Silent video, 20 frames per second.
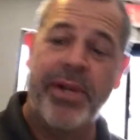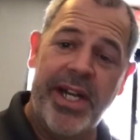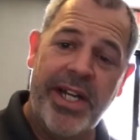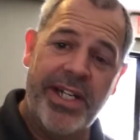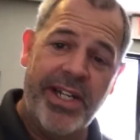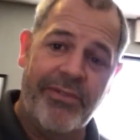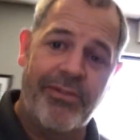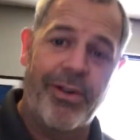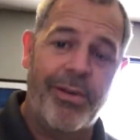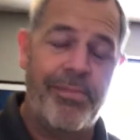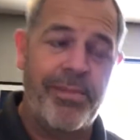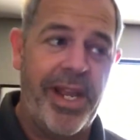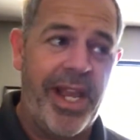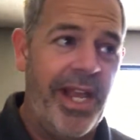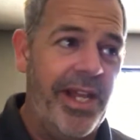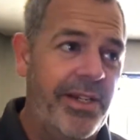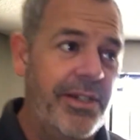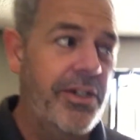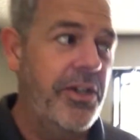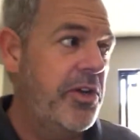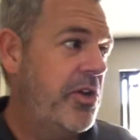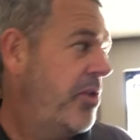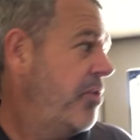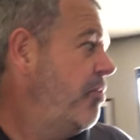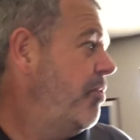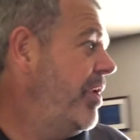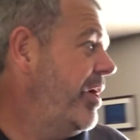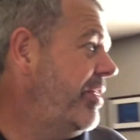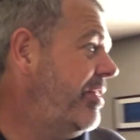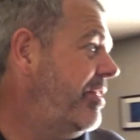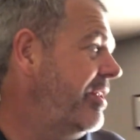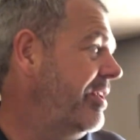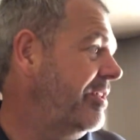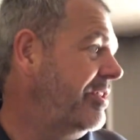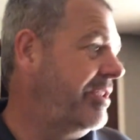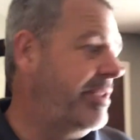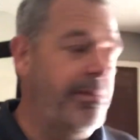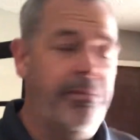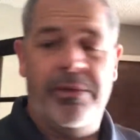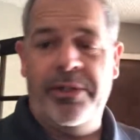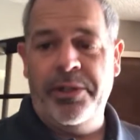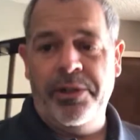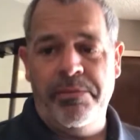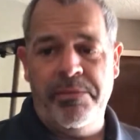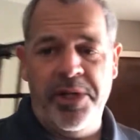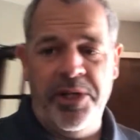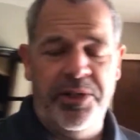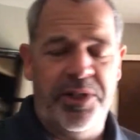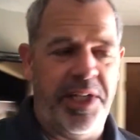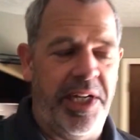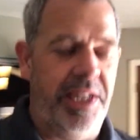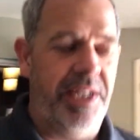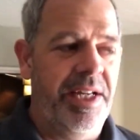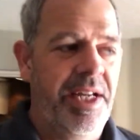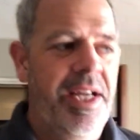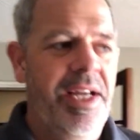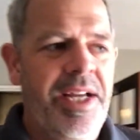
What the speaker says: but a different band with similar music.